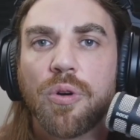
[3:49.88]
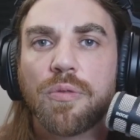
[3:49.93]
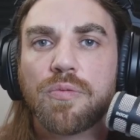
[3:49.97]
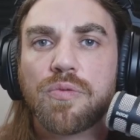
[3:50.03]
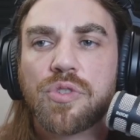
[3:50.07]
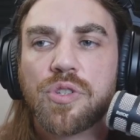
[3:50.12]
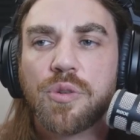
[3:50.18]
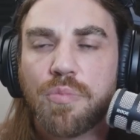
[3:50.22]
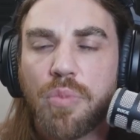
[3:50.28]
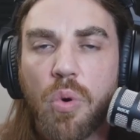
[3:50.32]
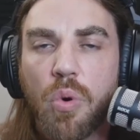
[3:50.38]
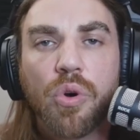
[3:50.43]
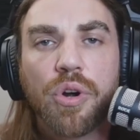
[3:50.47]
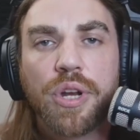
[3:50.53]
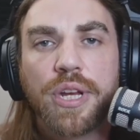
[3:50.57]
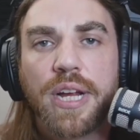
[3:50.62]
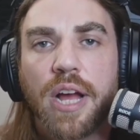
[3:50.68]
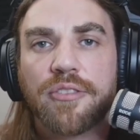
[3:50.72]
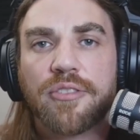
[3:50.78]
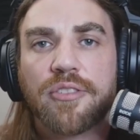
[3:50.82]

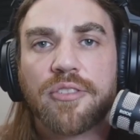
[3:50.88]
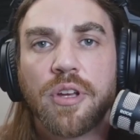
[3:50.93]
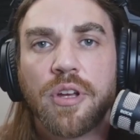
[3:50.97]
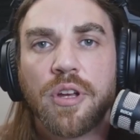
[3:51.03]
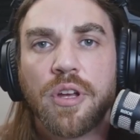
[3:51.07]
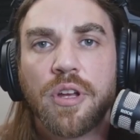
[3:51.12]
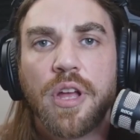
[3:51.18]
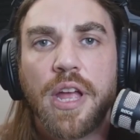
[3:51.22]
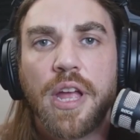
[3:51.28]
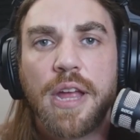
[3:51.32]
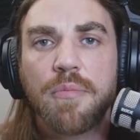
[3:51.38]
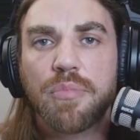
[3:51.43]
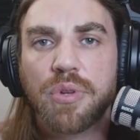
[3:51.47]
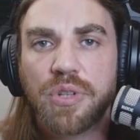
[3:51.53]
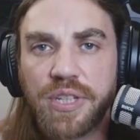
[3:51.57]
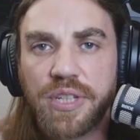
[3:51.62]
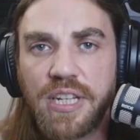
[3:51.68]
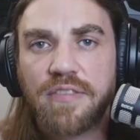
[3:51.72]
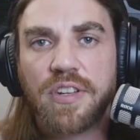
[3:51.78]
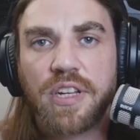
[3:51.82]
supporting us and
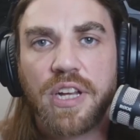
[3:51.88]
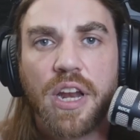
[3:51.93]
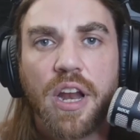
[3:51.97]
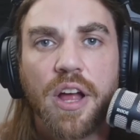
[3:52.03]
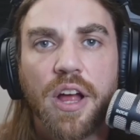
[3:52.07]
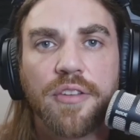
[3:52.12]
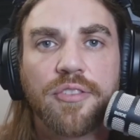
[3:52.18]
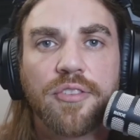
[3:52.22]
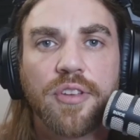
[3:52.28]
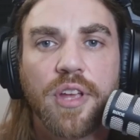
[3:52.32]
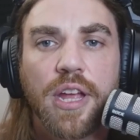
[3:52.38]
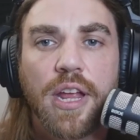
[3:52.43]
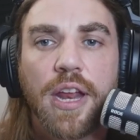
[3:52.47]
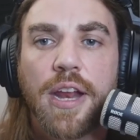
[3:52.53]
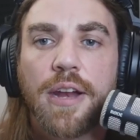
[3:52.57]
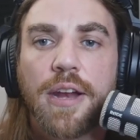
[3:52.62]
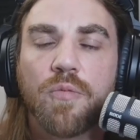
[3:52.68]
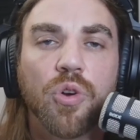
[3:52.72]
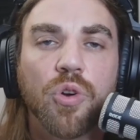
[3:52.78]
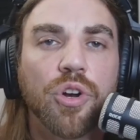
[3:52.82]
believing in us.
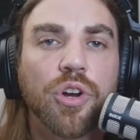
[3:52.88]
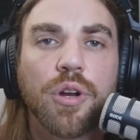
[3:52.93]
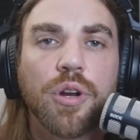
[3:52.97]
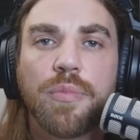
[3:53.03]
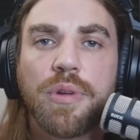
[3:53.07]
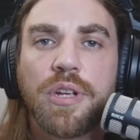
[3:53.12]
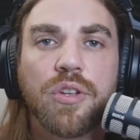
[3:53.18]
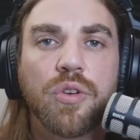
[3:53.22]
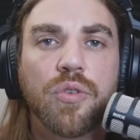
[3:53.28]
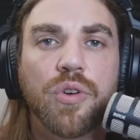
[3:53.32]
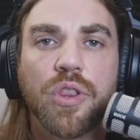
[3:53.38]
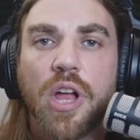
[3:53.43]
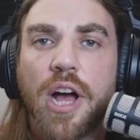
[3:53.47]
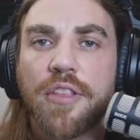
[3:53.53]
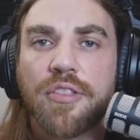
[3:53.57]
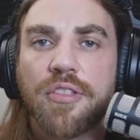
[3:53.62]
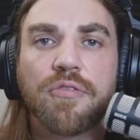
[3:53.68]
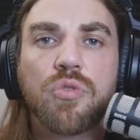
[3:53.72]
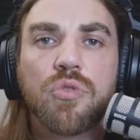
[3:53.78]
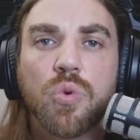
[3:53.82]
And we're going to be doing
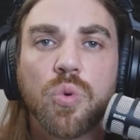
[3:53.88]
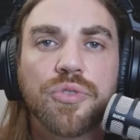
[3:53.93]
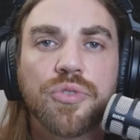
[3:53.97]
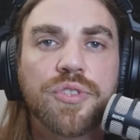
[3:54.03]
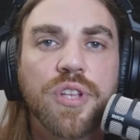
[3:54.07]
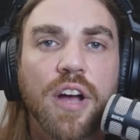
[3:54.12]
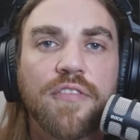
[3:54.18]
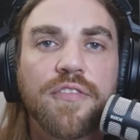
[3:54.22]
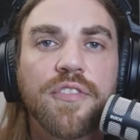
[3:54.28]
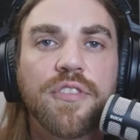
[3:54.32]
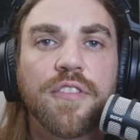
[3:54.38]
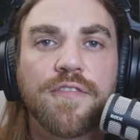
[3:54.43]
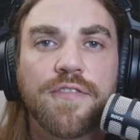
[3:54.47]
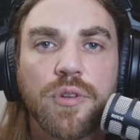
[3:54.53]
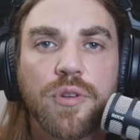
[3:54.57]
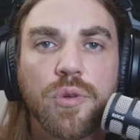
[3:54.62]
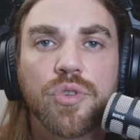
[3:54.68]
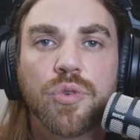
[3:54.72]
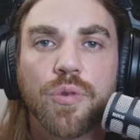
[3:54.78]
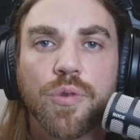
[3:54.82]
lots of cool stuff in the
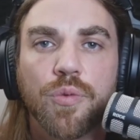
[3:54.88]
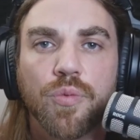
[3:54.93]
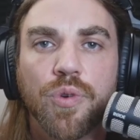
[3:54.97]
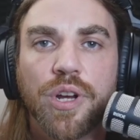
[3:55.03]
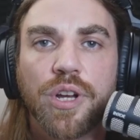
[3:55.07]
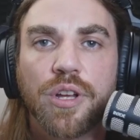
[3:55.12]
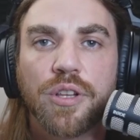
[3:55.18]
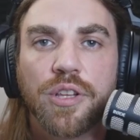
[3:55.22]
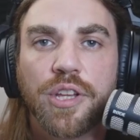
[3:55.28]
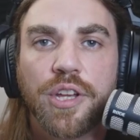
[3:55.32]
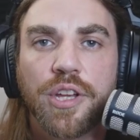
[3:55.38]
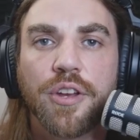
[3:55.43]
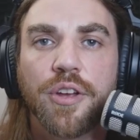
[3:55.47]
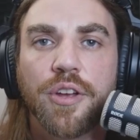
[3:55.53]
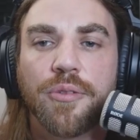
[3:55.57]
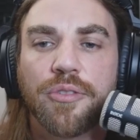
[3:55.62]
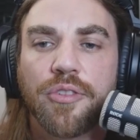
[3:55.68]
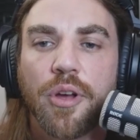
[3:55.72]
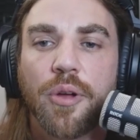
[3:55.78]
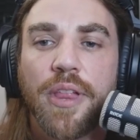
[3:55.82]
future with Rick
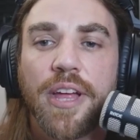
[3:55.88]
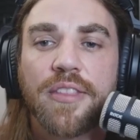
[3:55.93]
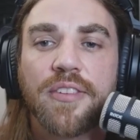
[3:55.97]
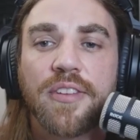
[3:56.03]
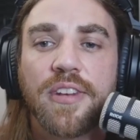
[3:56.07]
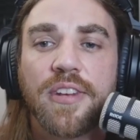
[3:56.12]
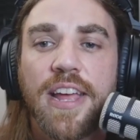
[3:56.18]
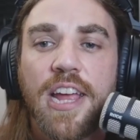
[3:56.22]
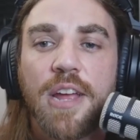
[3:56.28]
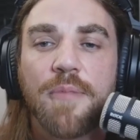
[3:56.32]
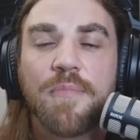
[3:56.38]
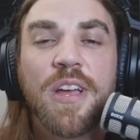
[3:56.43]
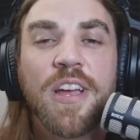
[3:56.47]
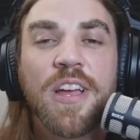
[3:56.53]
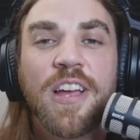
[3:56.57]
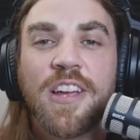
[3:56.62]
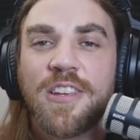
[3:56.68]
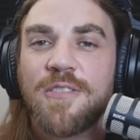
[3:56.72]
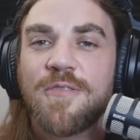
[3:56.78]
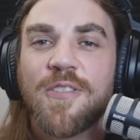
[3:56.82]
Galindo. So that's a name.
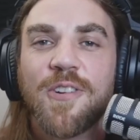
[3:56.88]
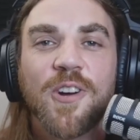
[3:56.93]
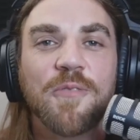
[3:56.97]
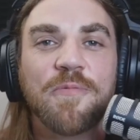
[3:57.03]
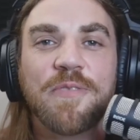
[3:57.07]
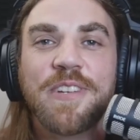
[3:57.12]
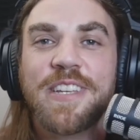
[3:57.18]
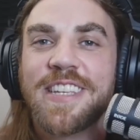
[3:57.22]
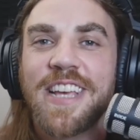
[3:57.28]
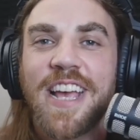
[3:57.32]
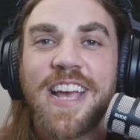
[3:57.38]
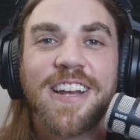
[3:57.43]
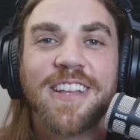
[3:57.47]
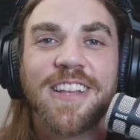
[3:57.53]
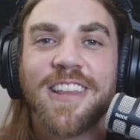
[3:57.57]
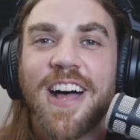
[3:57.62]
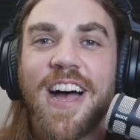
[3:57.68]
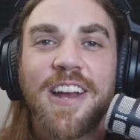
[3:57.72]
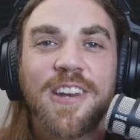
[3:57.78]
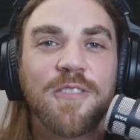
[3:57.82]
You've heard me say it a
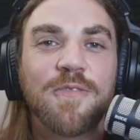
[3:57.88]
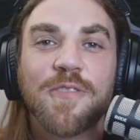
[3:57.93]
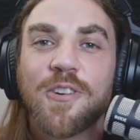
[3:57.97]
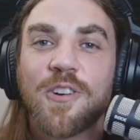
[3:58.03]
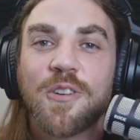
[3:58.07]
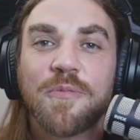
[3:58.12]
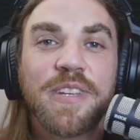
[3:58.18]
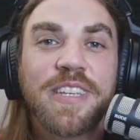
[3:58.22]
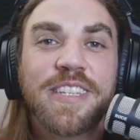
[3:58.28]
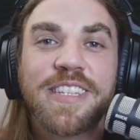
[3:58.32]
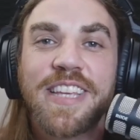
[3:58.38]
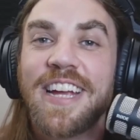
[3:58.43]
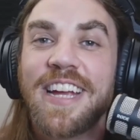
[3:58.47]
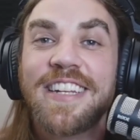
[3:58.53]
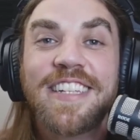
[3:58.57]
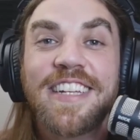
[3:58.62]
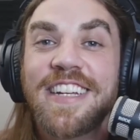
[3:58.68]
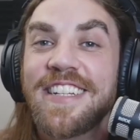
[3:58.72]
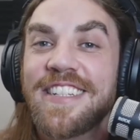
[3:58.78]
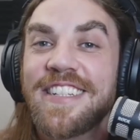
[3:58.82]
lot. You've heard me say
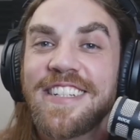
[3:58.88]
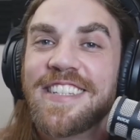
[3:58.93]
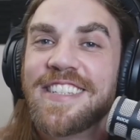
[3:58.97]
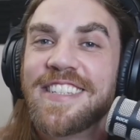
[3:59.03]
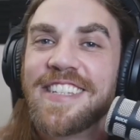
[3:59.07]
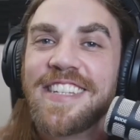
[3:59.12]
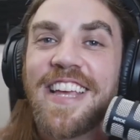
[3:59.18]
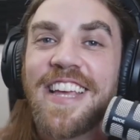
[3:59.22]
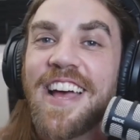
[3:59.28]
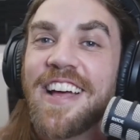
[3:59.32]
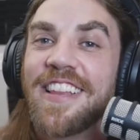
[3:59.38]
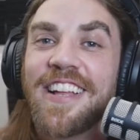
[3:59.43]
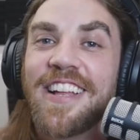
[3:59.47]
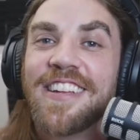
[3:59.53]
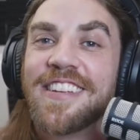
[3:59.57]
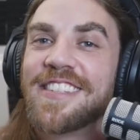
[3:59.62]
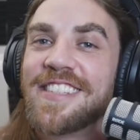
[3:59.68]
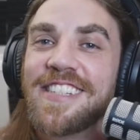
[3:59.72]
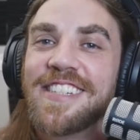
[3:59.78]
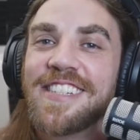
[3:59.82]
TGC
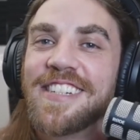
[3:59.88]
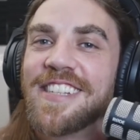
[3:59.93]
LLC